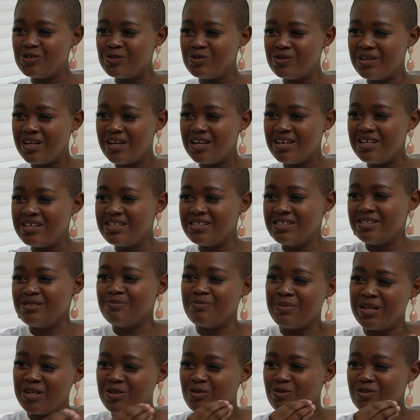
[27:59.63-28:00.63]
Today is
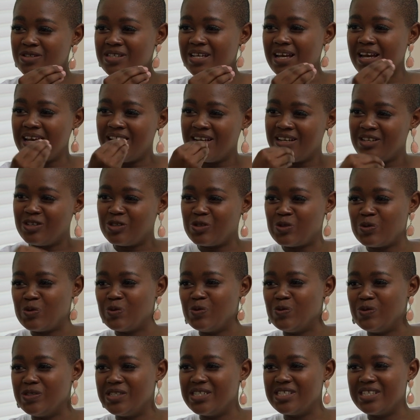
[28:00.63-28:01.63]
Mendoza in a
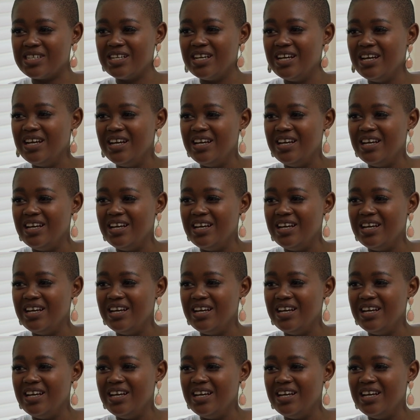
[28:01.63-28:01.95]
suit.